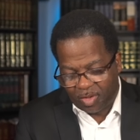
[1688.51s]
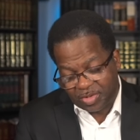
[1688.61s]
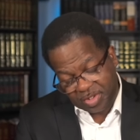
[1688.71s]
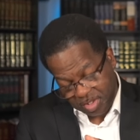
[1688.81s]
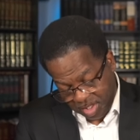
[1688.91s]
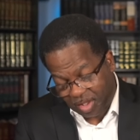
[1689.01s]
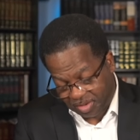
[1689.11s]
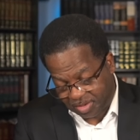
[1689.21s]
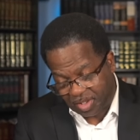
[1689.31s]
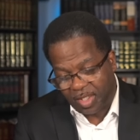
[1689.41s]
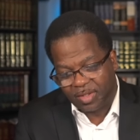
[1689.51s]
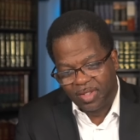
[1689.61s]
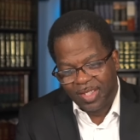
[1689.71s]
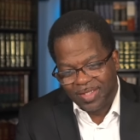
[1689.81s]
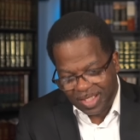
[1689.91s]
or he
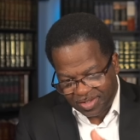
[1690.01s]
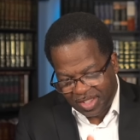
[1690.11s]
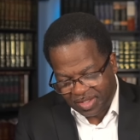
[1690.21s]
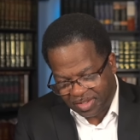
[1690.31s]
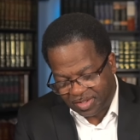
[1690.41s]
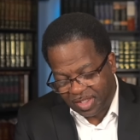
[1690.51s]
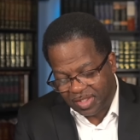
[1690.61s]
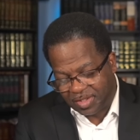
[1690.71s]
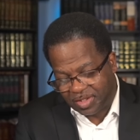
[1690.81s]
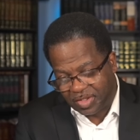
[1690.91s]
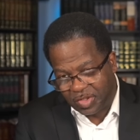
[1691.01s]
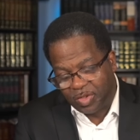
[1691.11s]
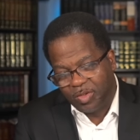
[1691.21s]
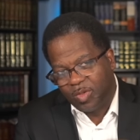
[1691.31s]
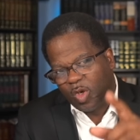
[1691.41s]
understands, that Jesus needs to
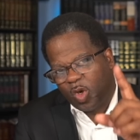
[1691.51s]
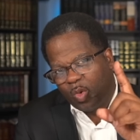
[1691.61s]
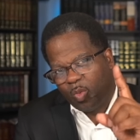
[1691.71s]
do